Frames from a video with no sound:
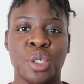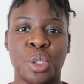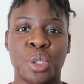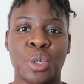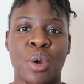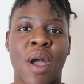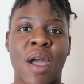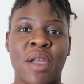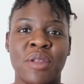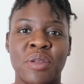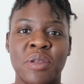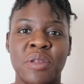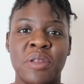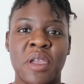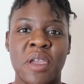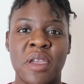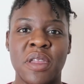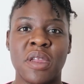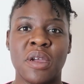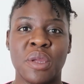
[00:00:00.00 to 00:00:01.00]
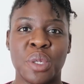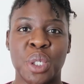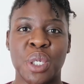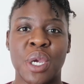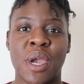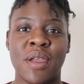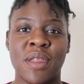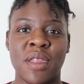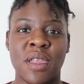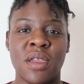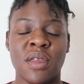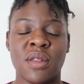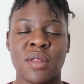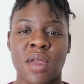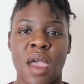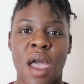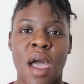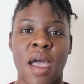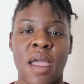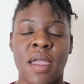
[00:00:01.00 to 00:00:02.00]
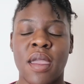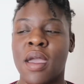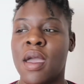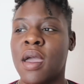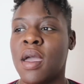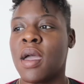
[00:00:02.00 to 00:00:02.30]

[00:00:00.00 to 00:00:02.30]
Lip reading: try to date a Chinese guy.